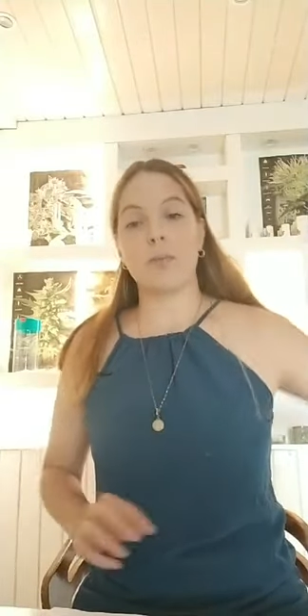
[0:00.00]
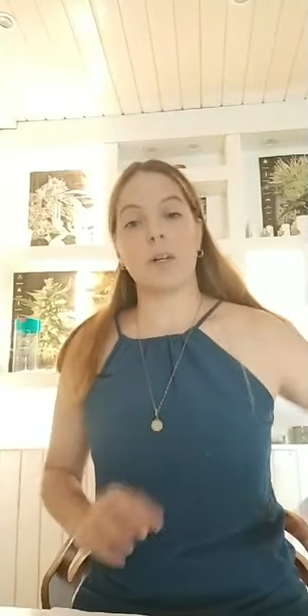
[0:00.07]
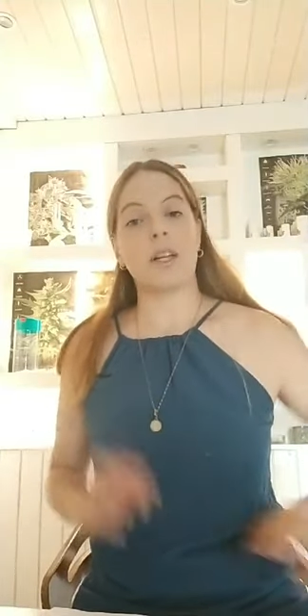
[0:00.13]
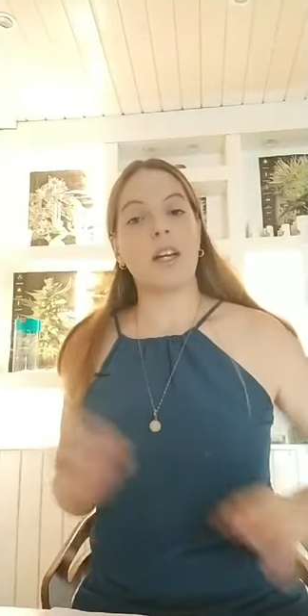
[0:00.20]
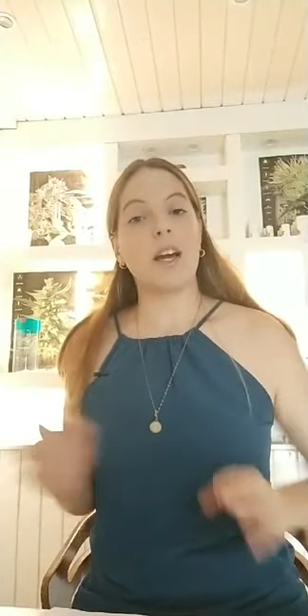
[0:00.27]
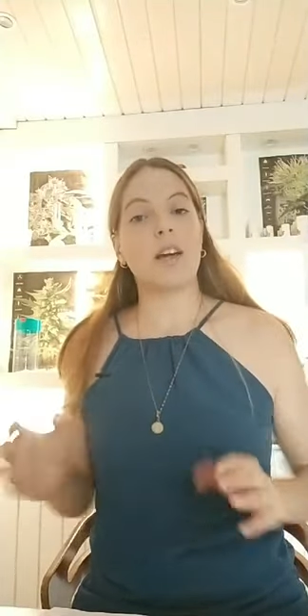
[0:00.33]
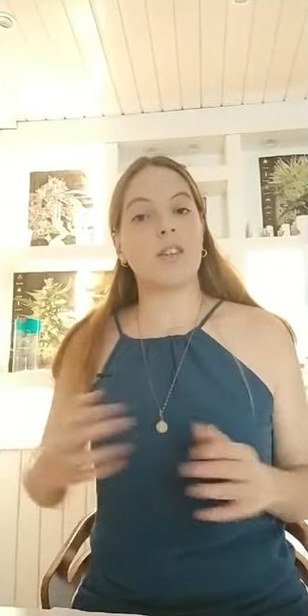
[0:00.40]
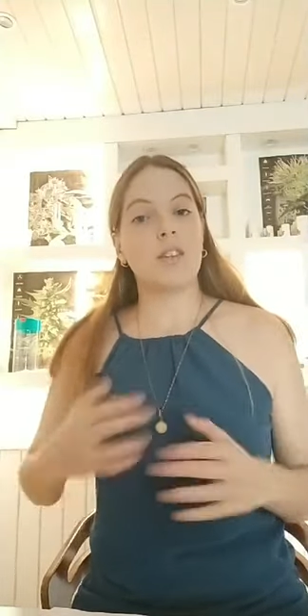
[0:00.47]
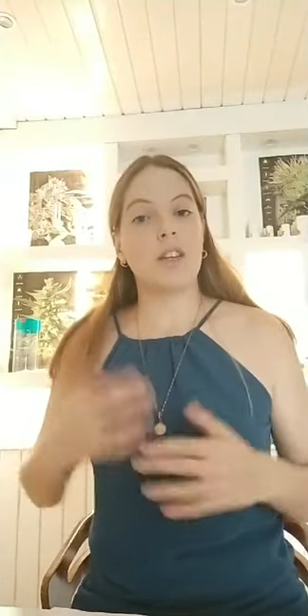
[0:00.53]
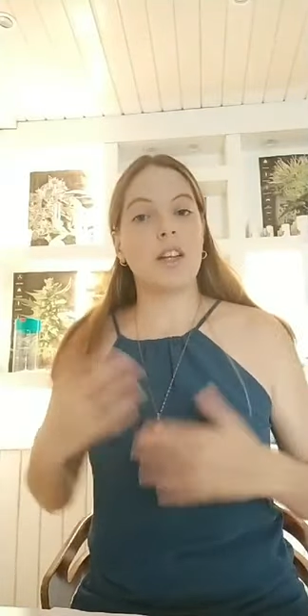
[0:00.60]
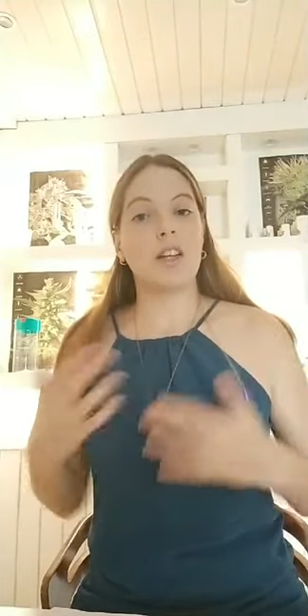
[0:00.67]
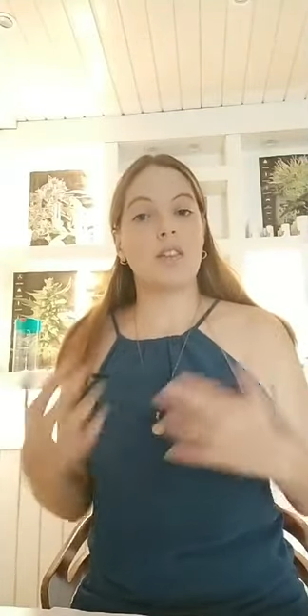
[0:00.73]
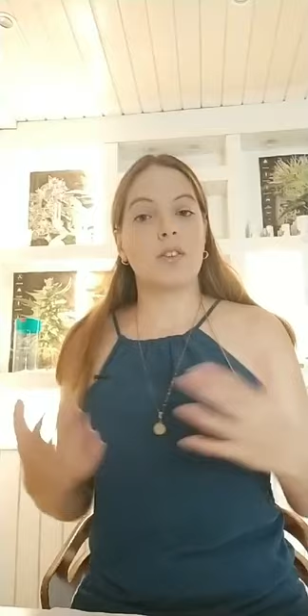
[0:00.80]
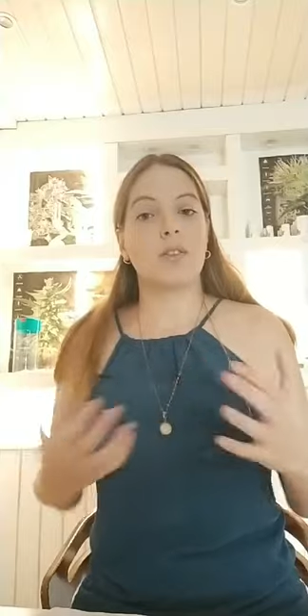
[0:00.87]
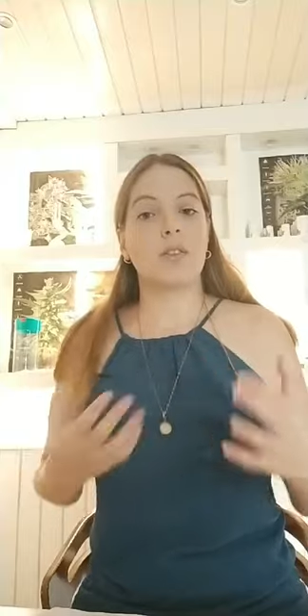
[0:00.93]
But yeah, you
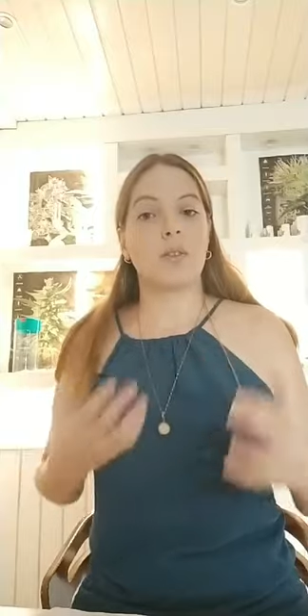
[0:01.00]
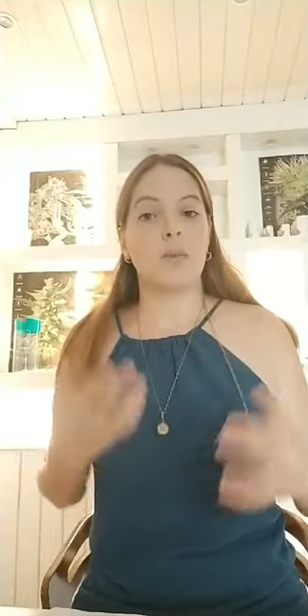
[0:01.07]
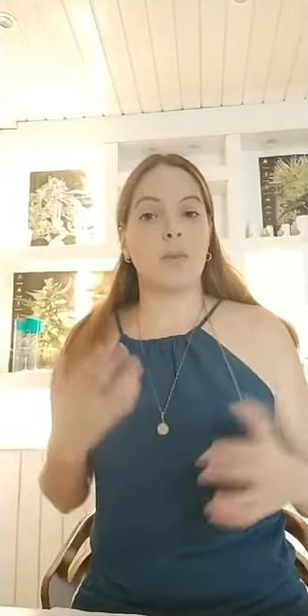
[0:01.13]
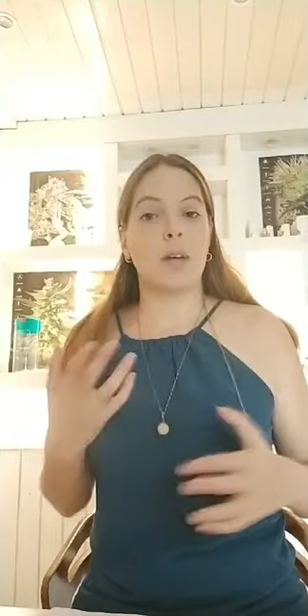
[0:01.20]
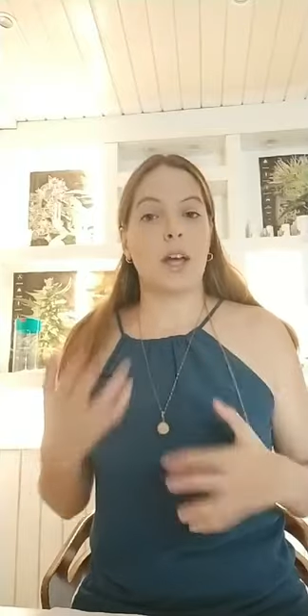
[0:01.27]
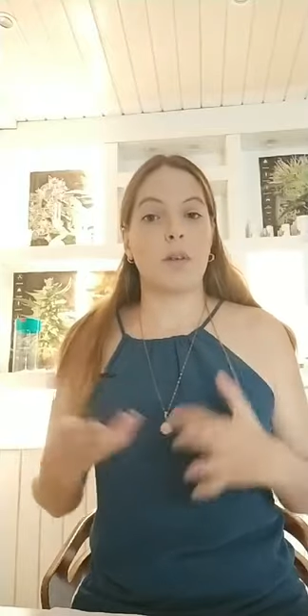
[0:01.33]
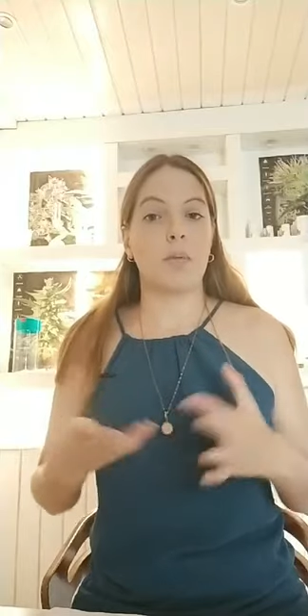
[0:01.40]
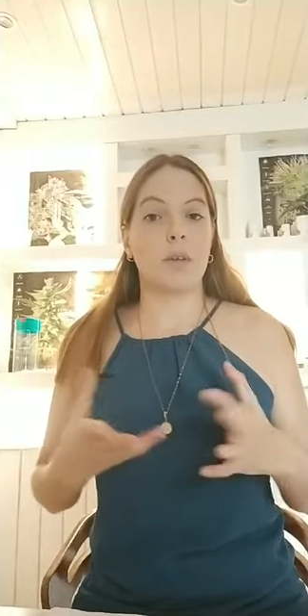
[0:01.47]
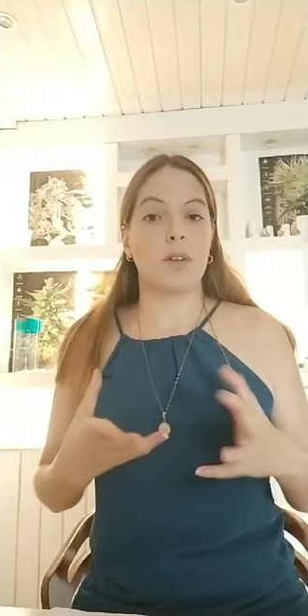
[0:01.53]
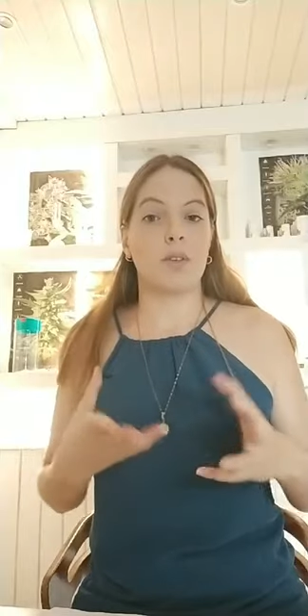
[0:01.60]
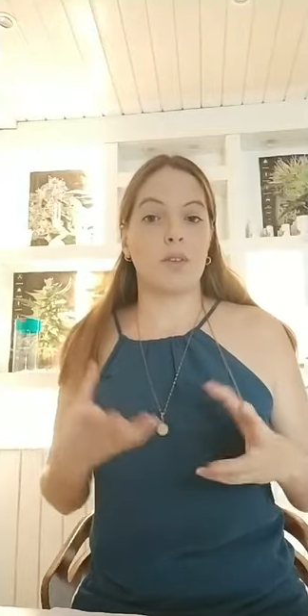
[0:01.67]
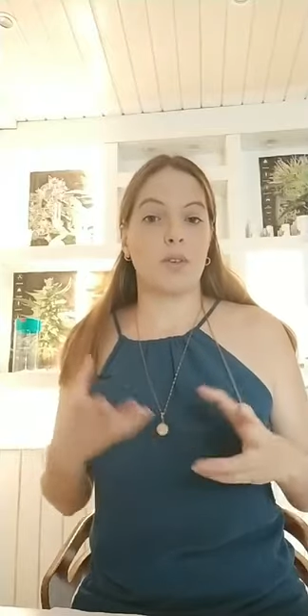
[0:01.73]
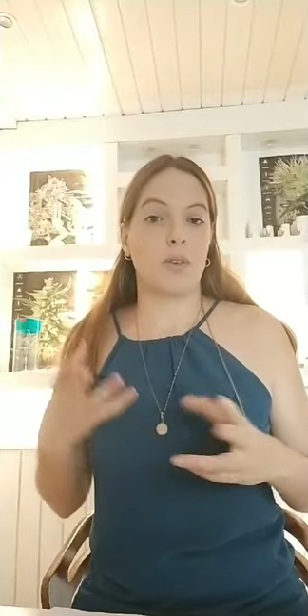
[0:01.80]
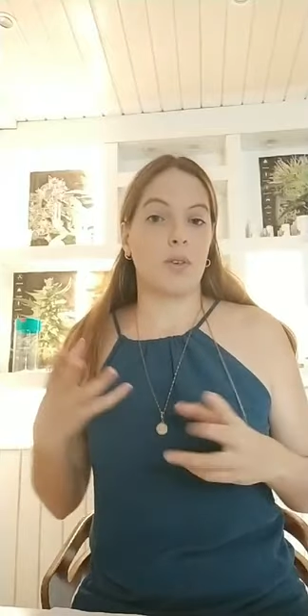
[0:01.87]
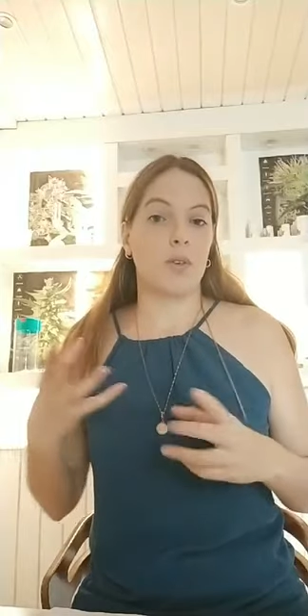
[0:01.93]
need to be able
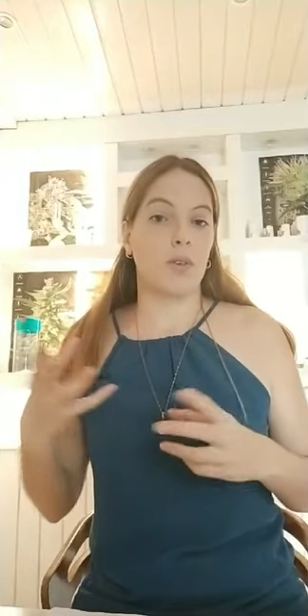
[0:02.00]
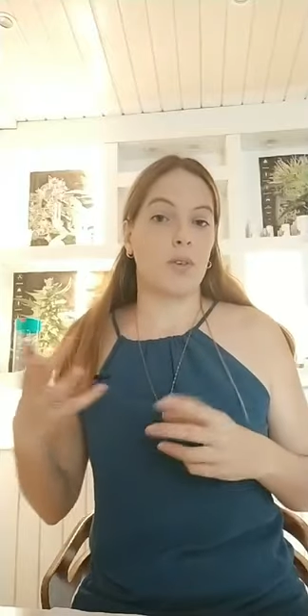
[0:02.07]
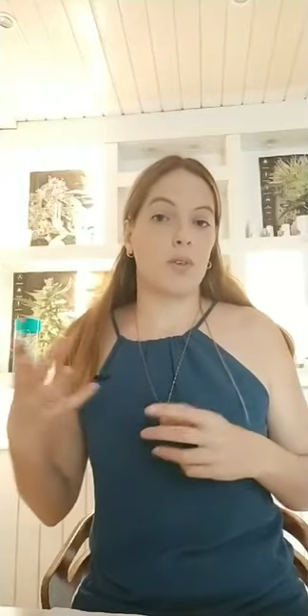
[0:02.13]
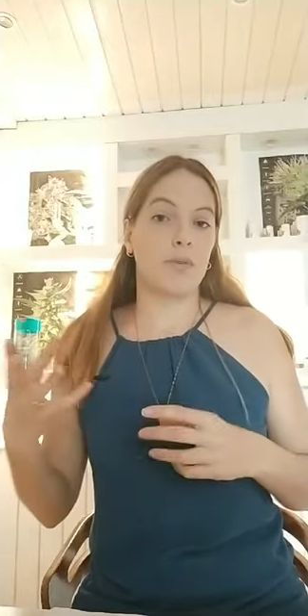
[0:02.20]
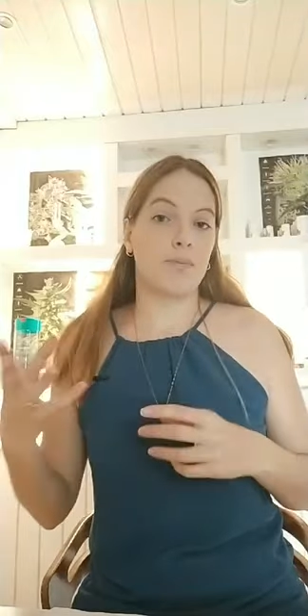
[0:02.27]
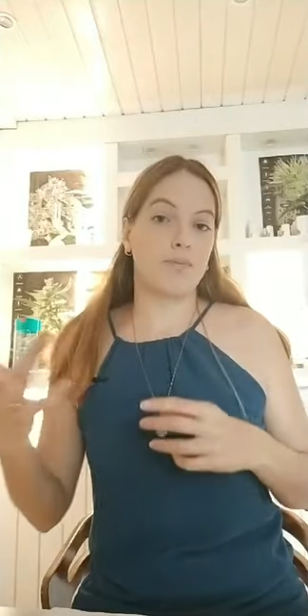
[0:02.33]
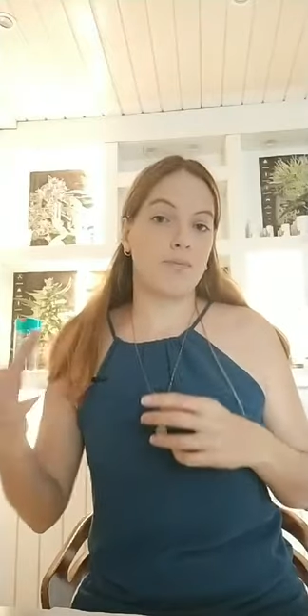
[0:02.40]
to